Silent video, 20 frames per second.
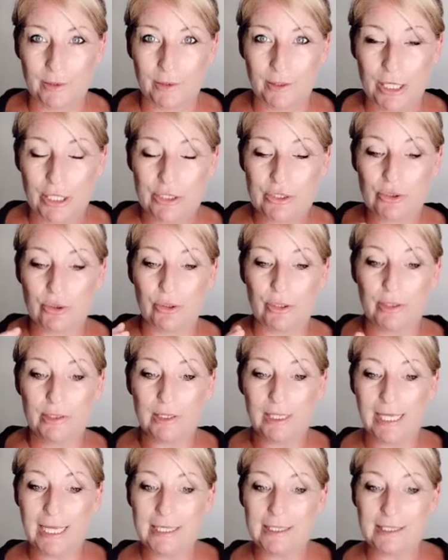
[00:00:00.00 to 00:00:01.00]
So
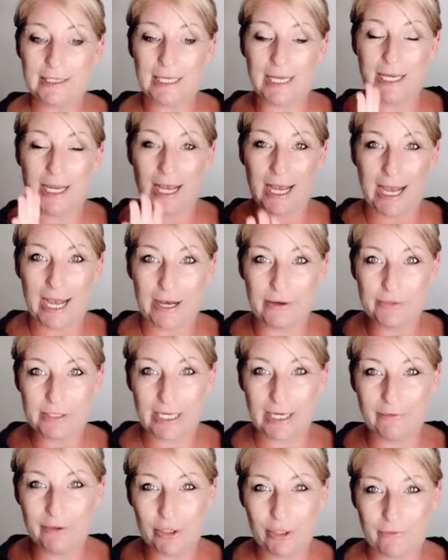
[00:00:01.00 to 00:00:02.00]
let's say I have to
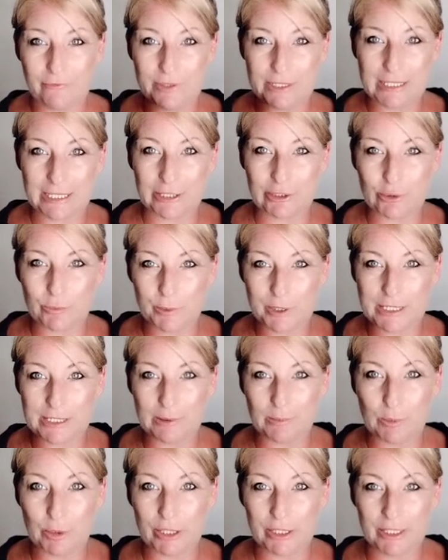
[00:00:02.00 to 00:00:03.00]
have a conversation with
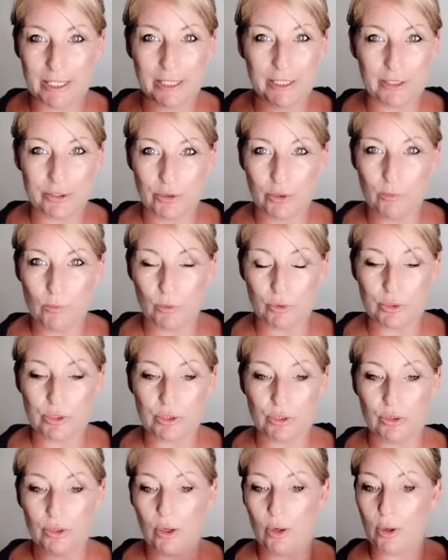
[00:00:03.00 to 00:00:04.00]
someone and I don't want
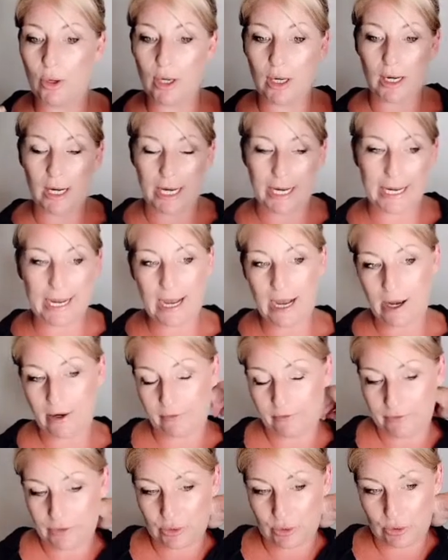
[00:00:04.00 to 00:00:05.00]
to, or I
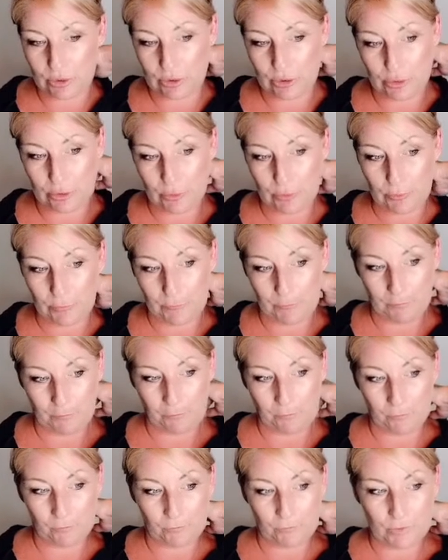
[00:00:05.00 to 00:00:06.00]
have to
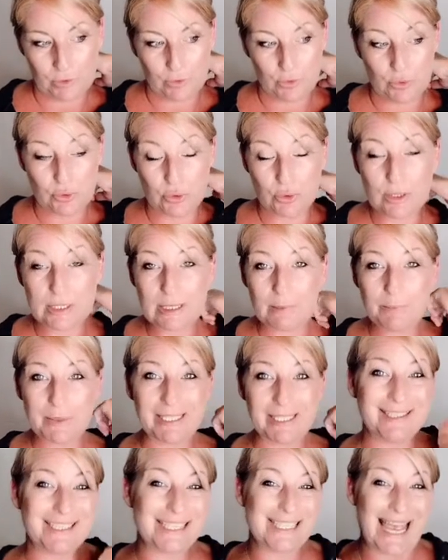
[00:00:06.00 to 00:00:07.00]
do something
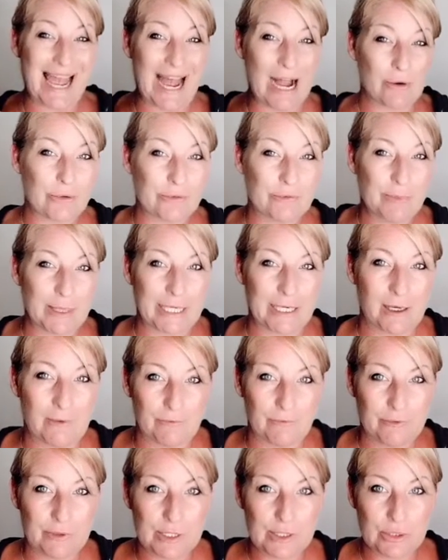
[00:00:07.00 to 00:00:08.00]
that's out of my
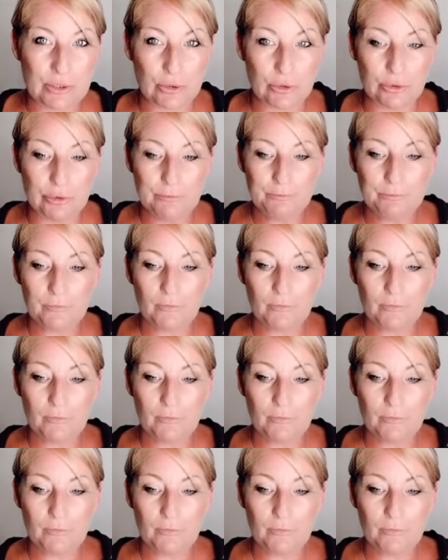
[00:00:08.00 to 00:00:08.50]
comfort zone,